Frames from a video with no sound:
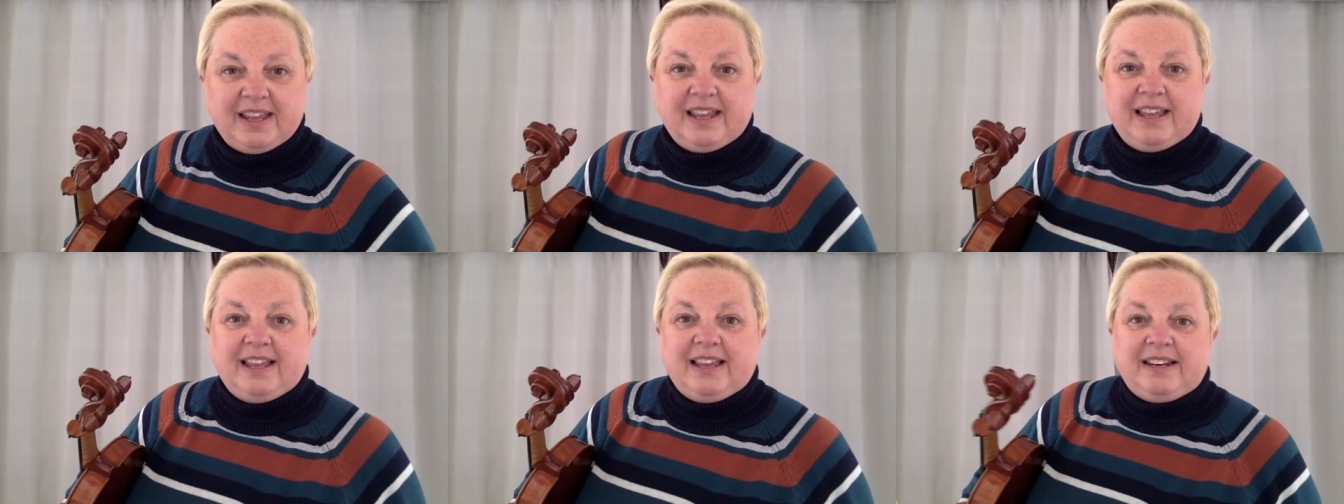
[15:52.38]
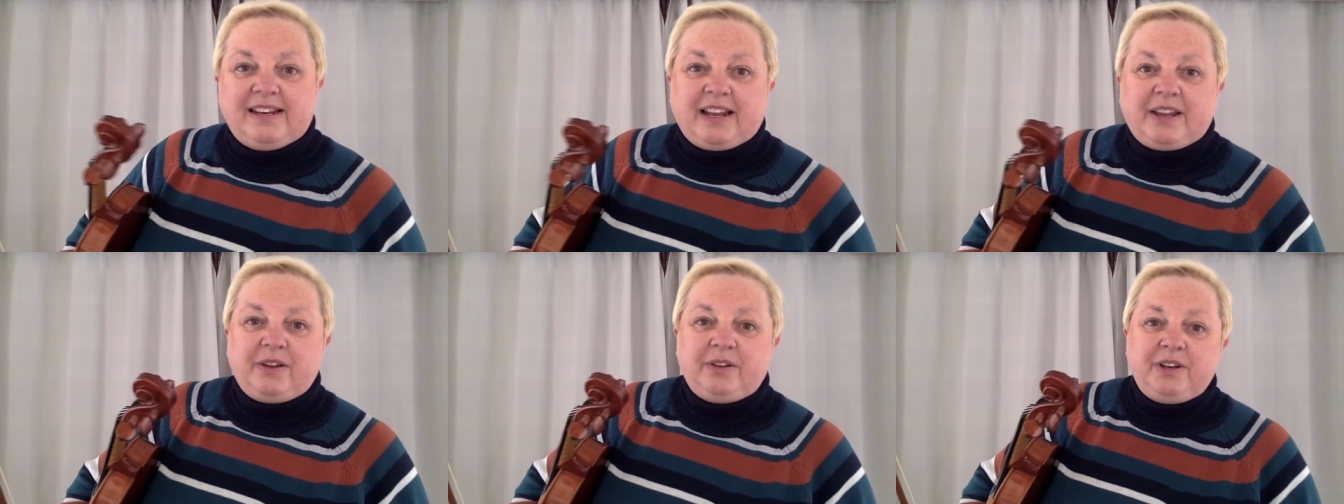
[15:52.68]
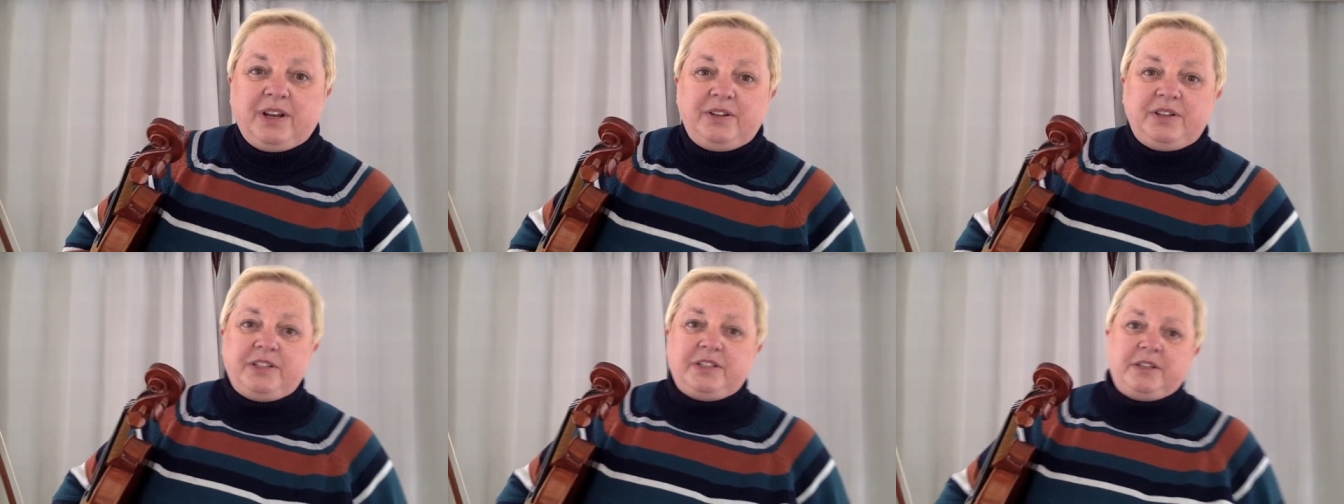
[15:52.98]
Now you'll
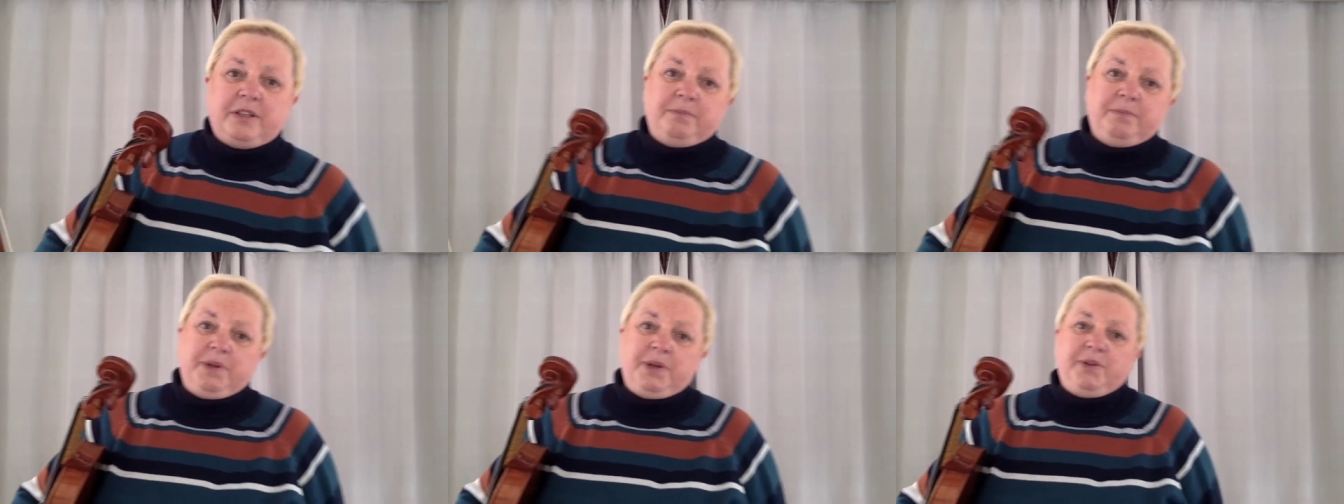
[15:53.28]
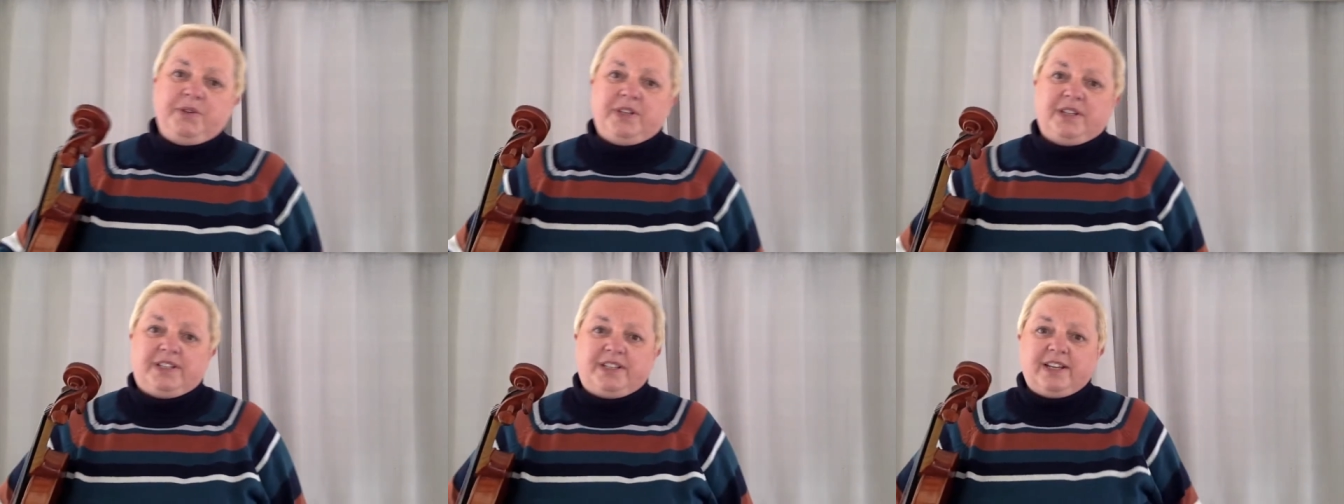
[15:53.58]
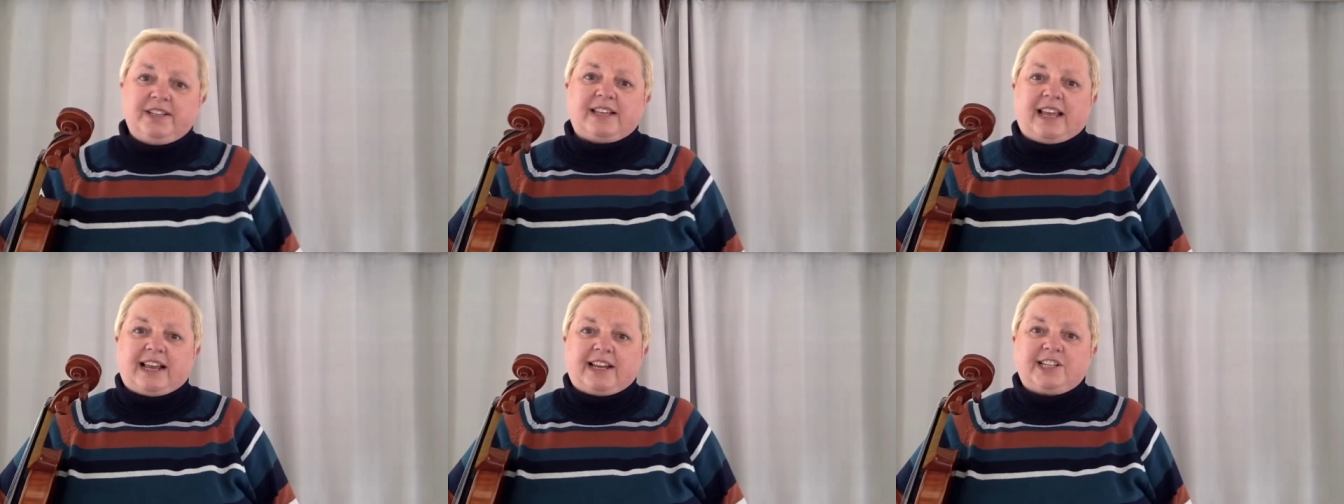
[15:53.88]
notice that the music does
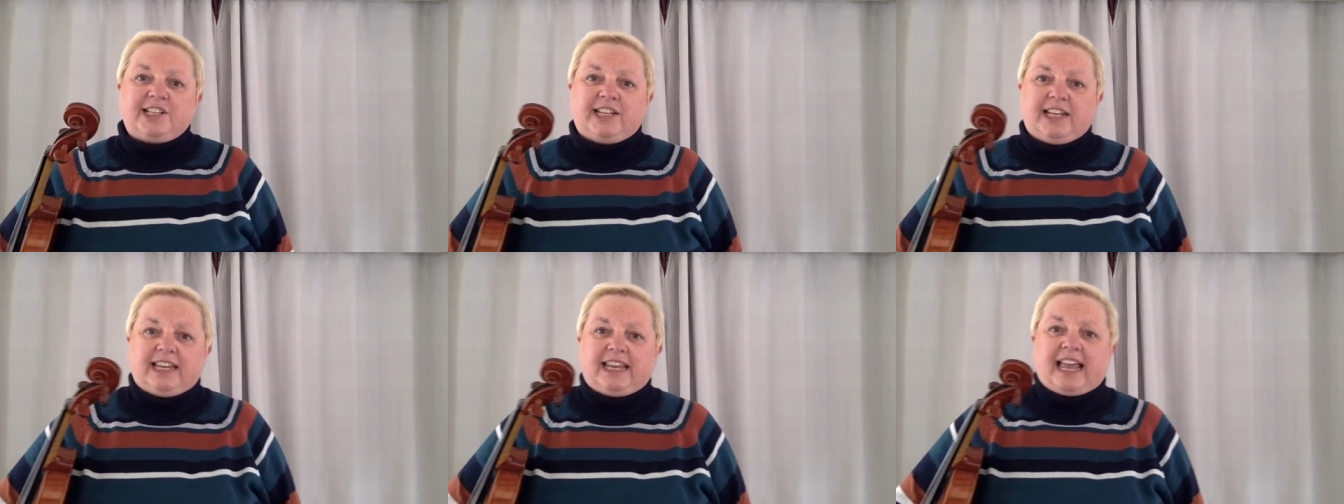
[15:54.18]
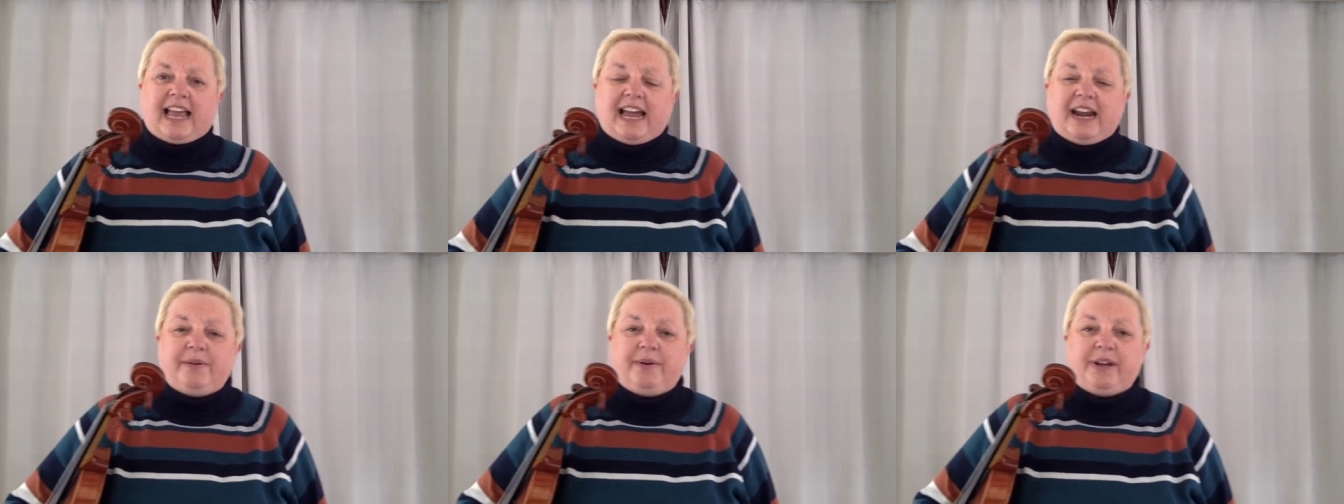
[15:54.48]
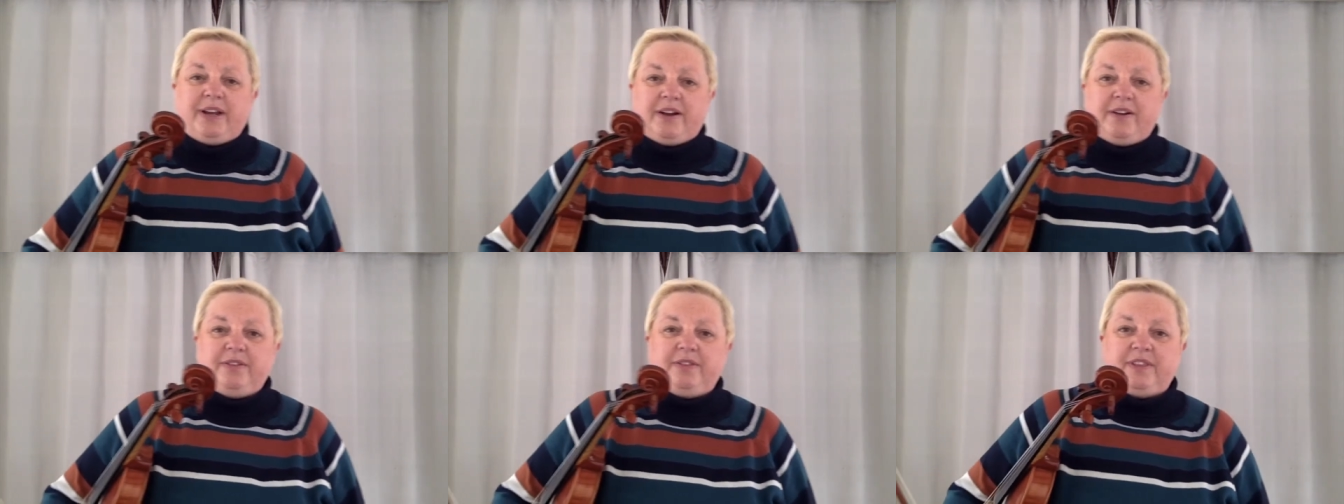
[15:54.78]
actually carry
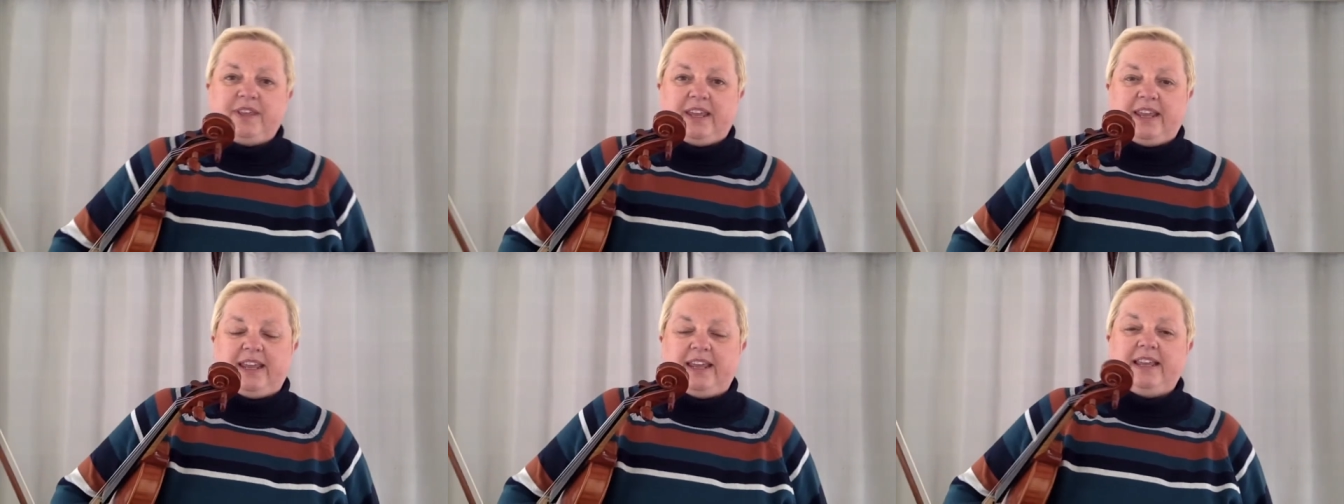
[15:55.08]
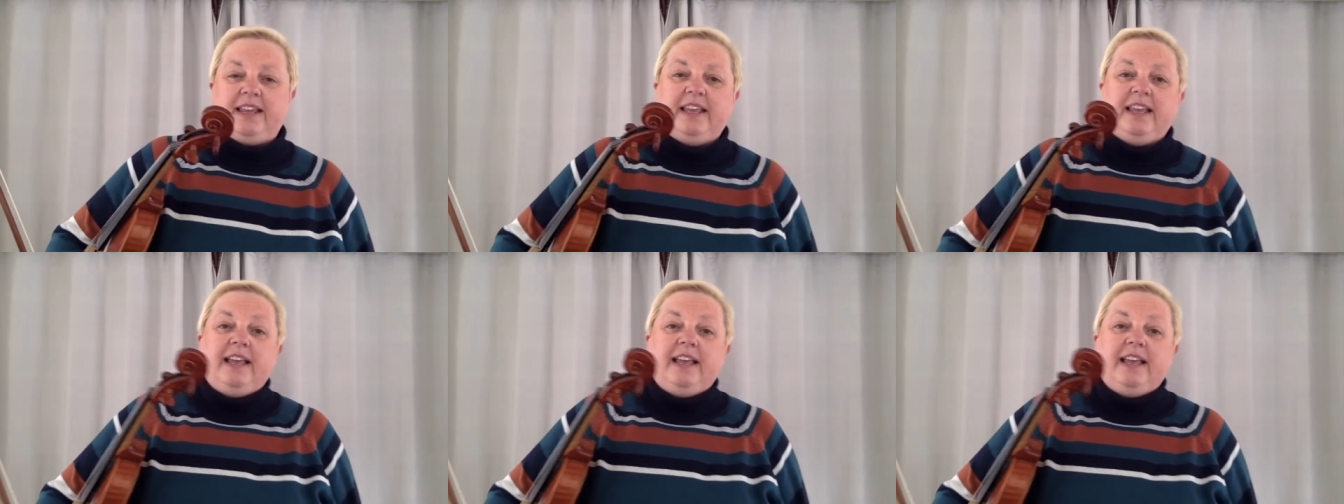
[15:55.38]
on there.